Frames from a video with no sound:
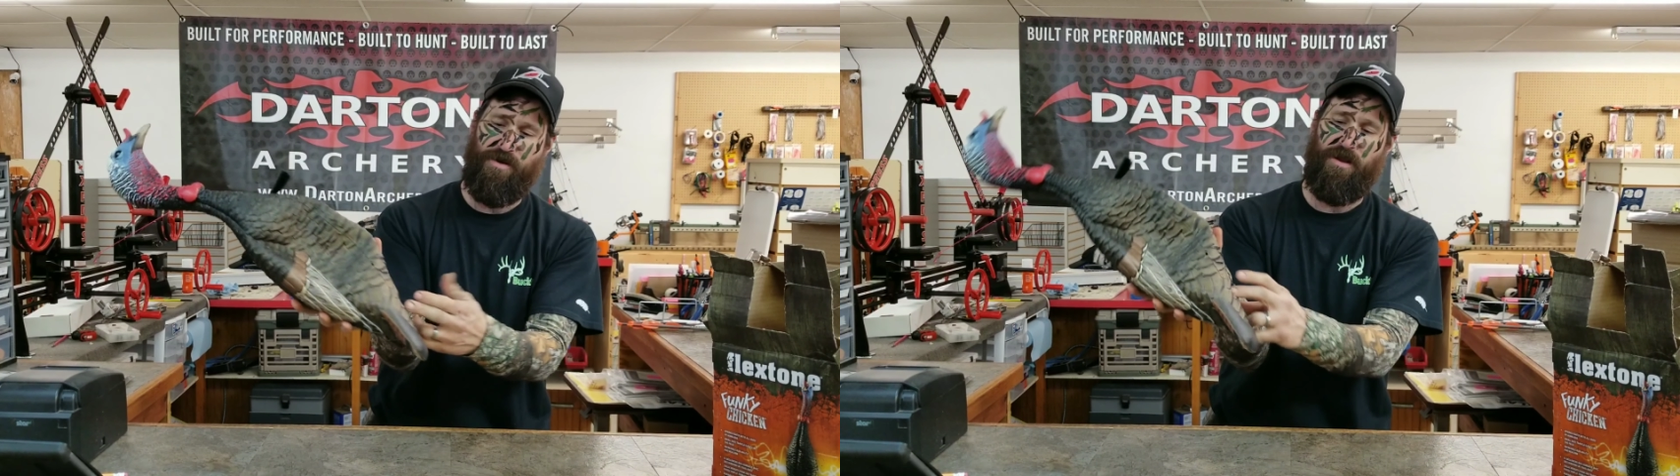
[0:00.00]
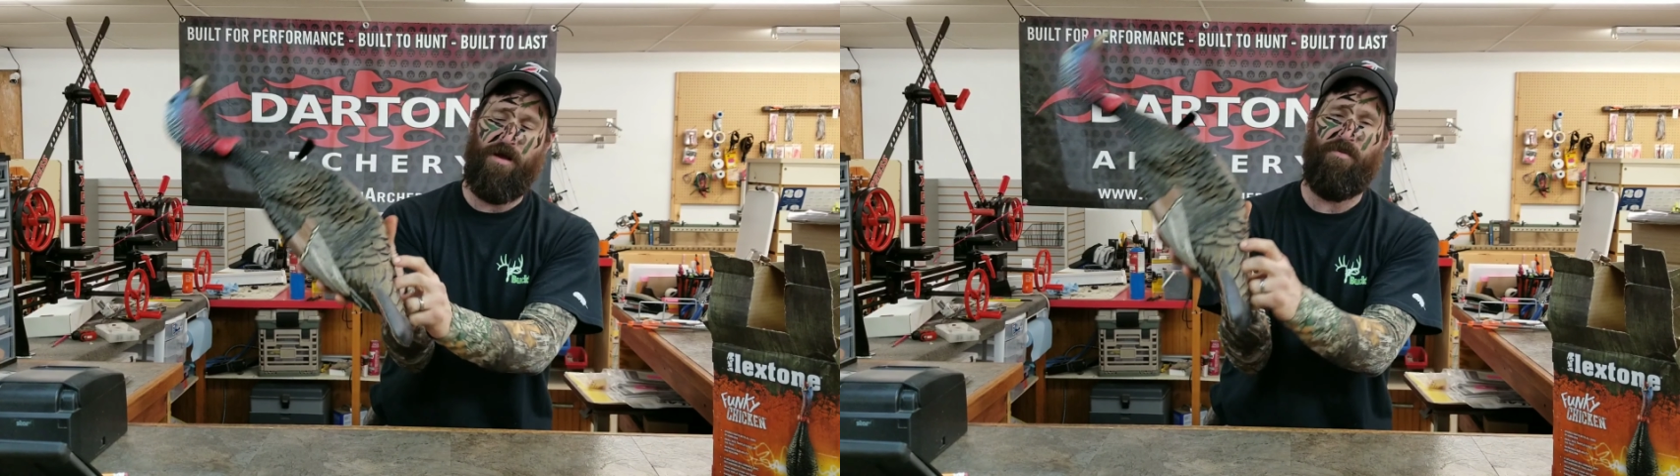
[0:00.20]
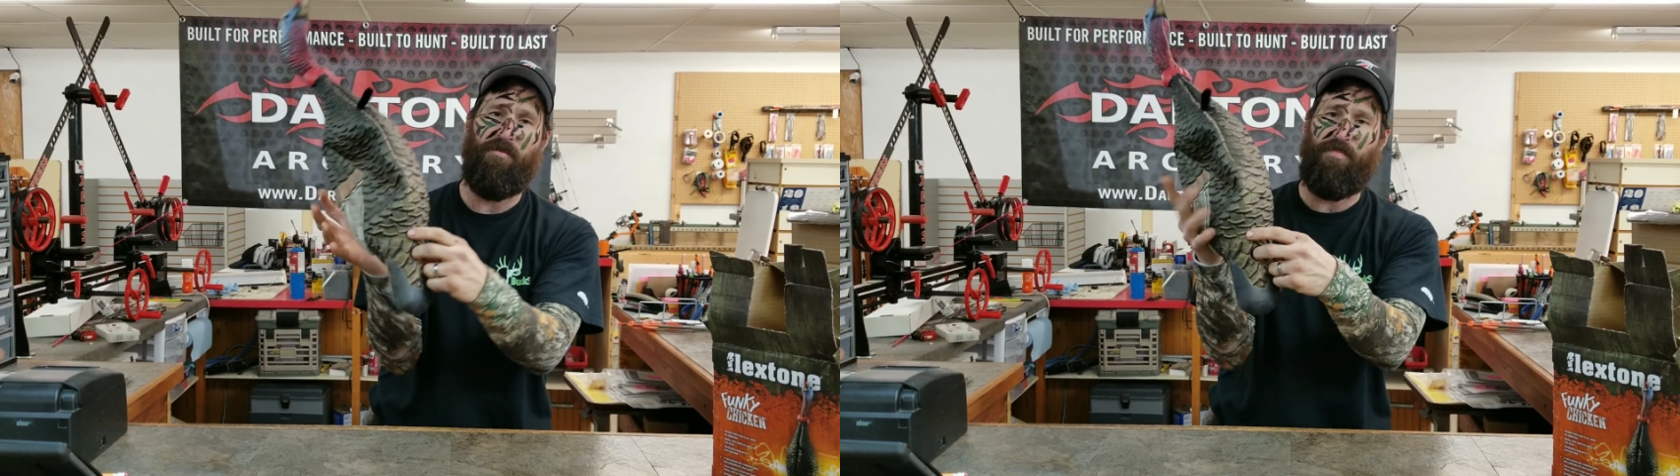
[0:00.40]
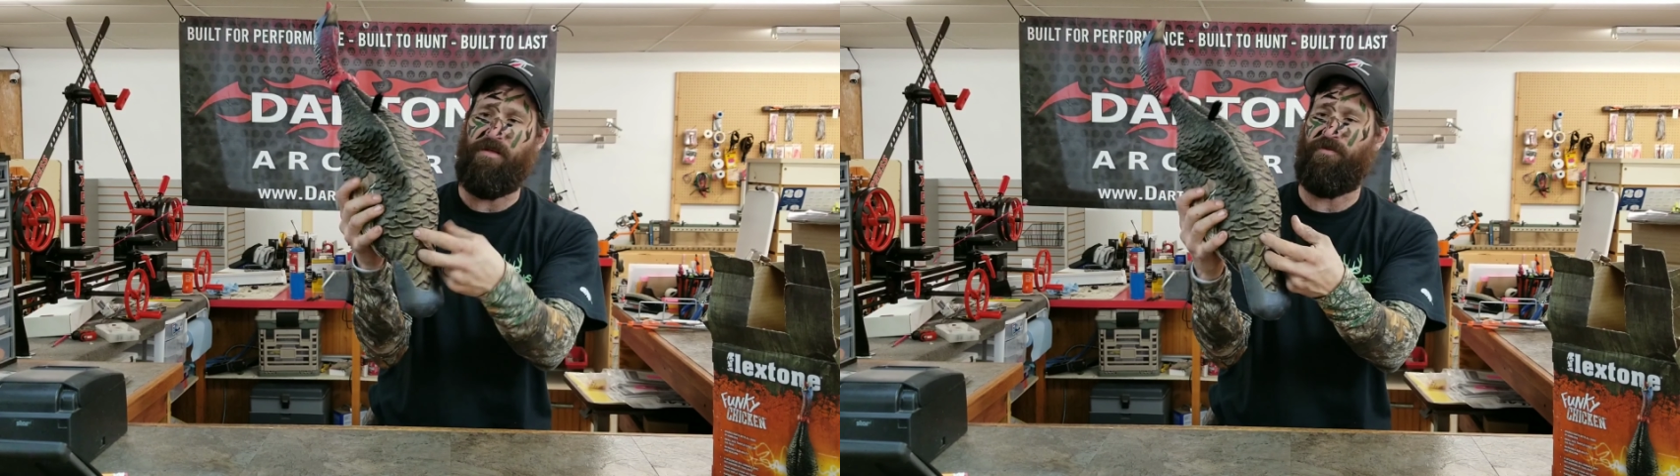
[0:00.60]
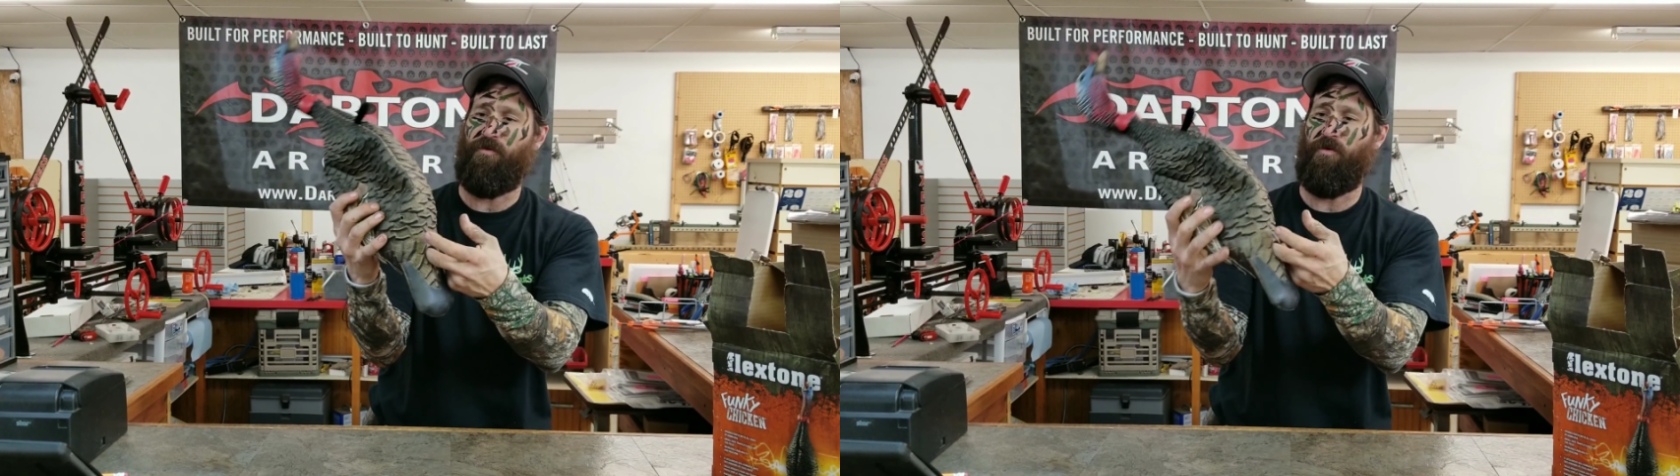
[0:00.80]
come up
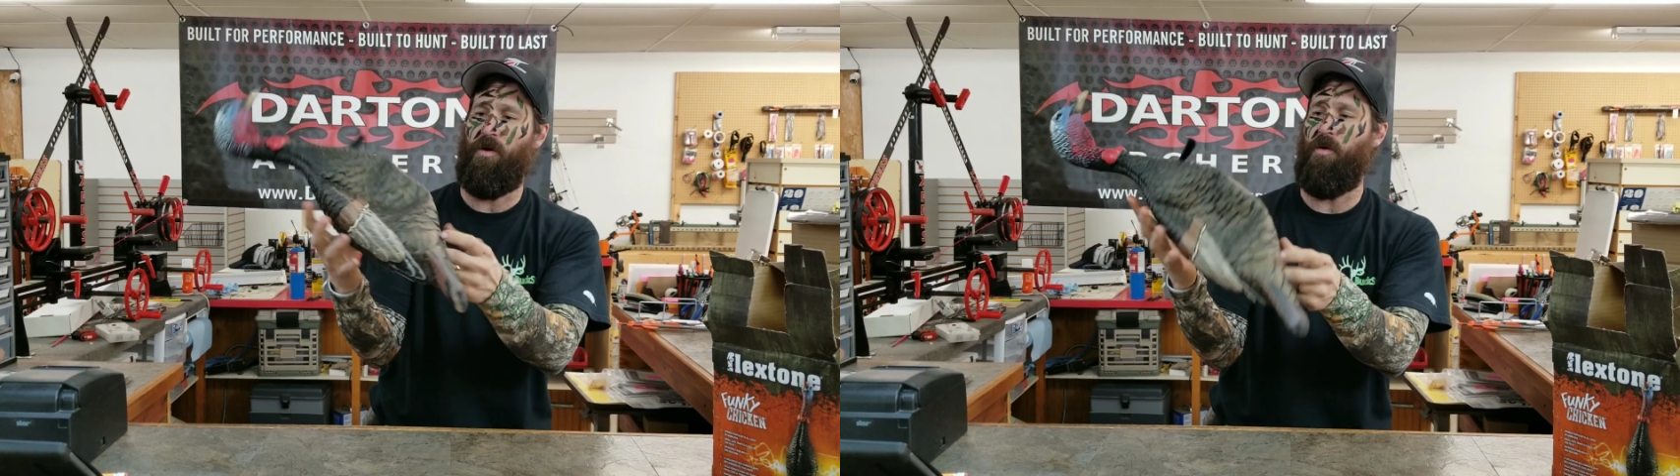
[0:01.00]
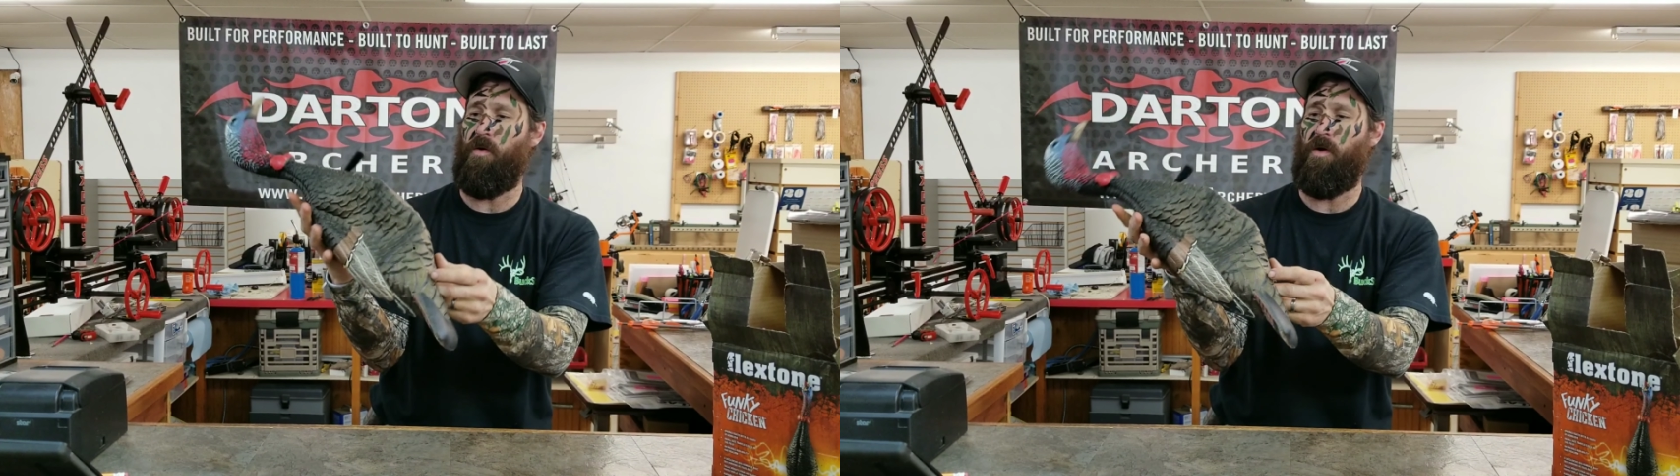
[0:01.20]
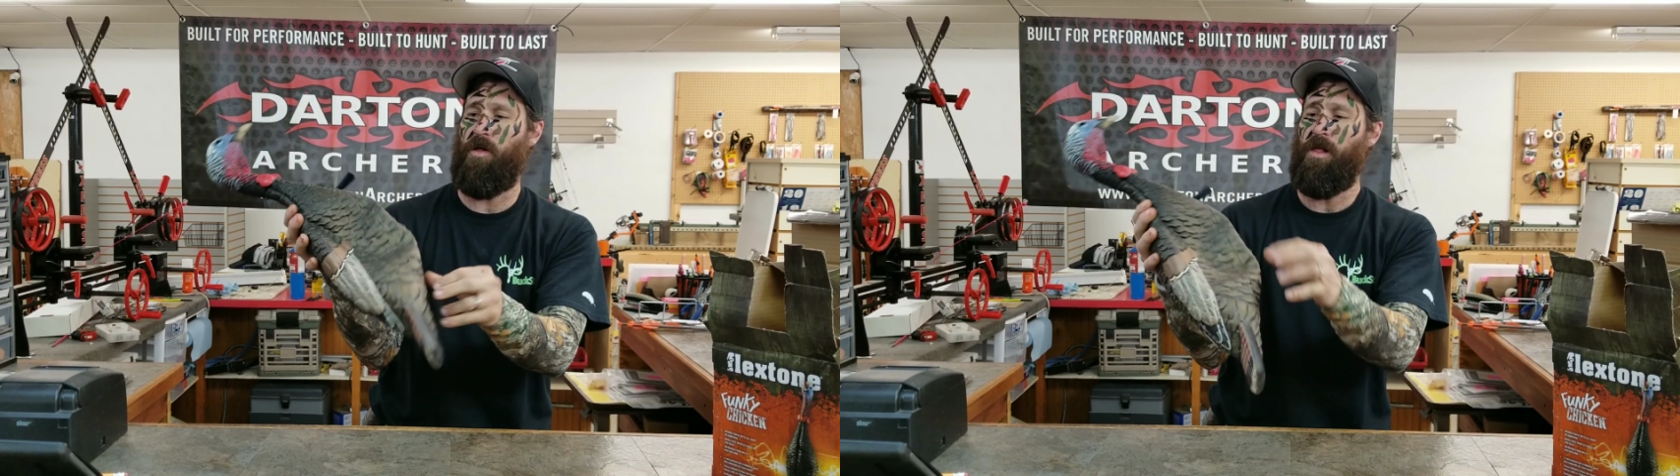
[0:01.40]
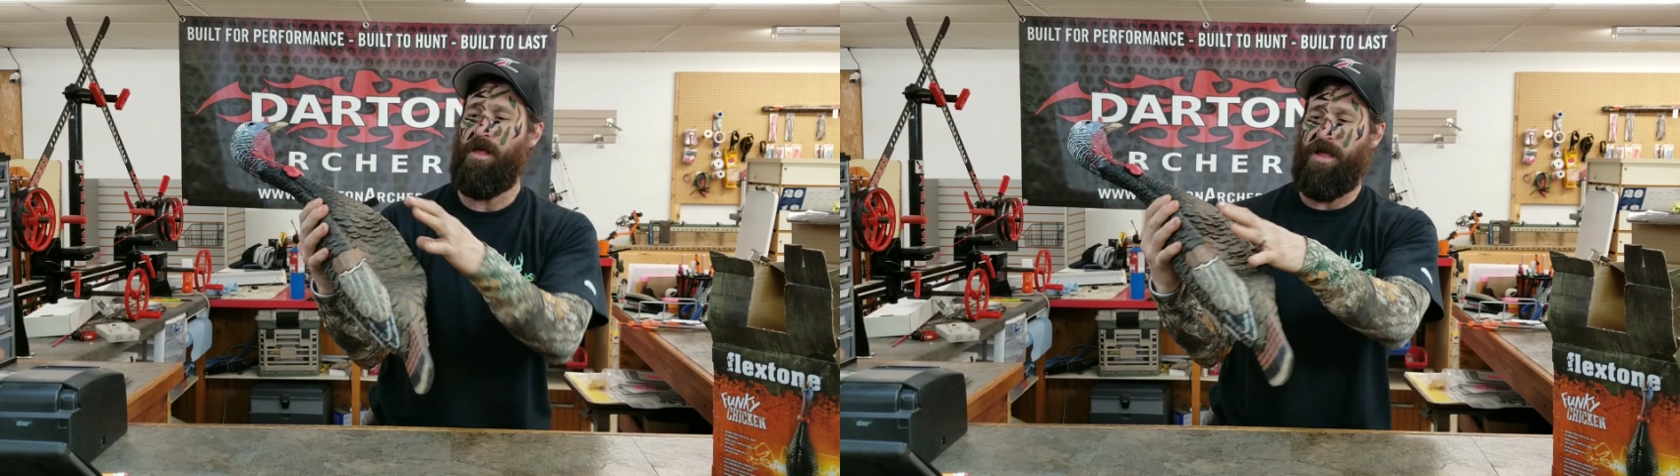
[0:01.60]
in through the hole